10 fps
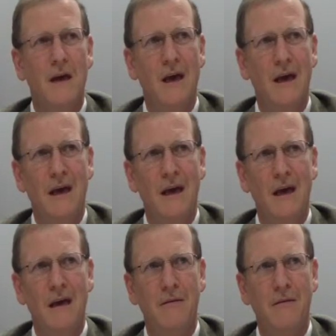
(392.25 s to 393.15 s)

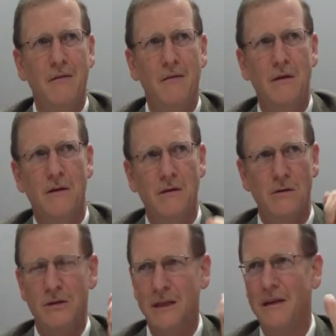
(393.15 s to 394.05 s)
and
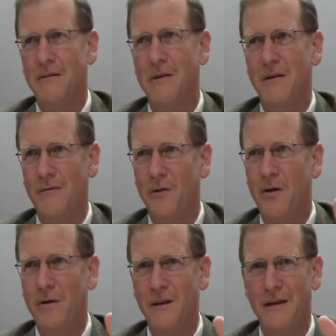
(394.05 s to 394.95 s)
you send them the form,